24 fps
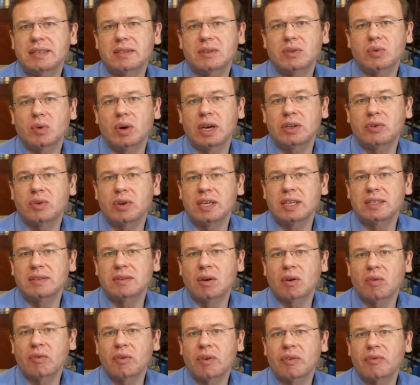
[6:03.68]
to address
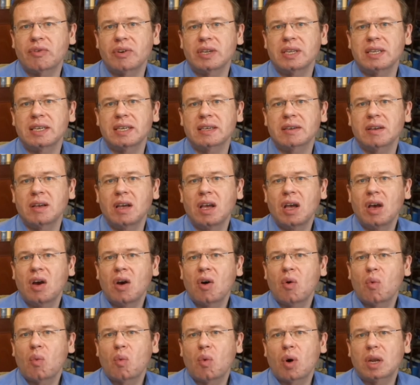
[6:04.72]
overfitting,
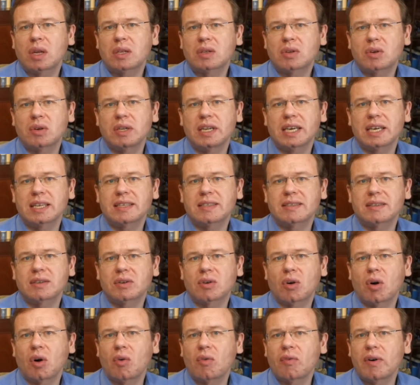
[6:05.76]
what connects the
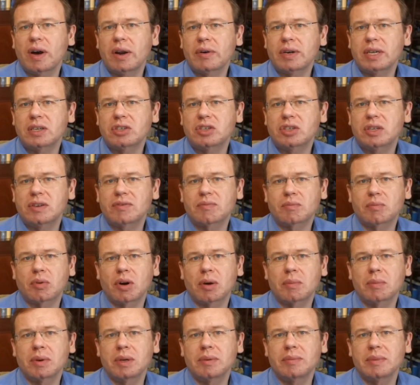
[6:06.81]
covariate shift
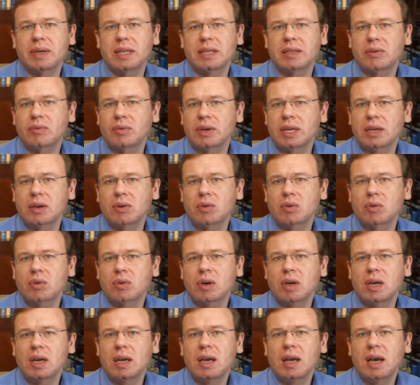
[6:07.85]
problem and the
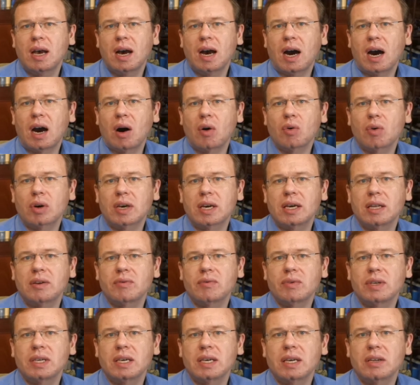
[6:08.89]
ReLU, how can
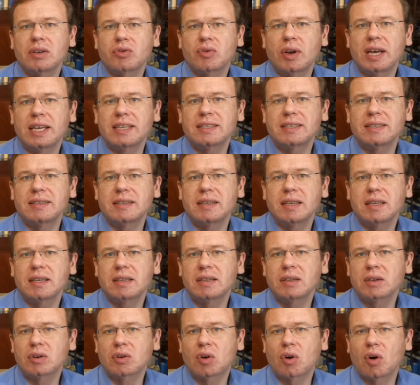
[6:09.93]
we address
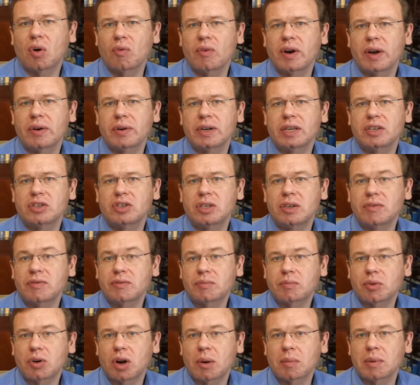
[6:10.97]
the covariate
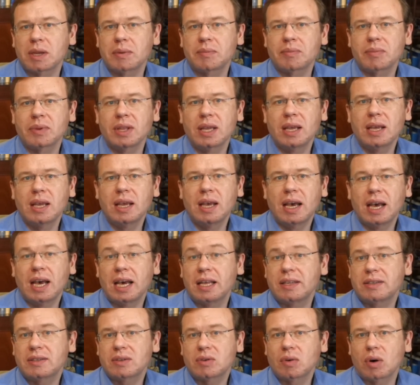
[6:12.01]
shift problem,
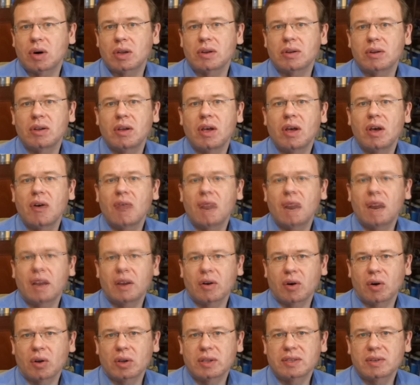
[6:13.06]
and so on. I
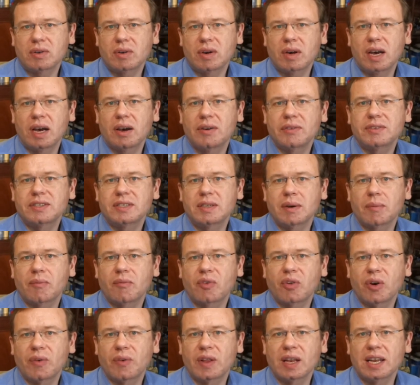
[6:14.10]
also have some
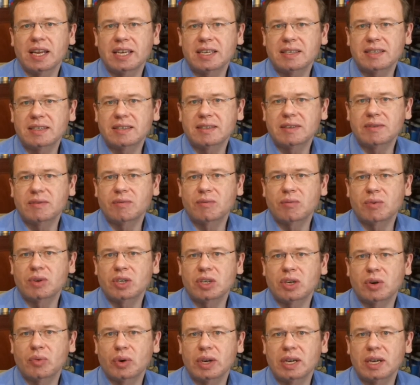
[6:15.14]
further links,
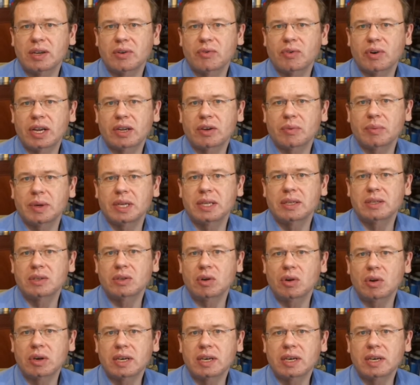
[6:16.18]
which I really recommend to look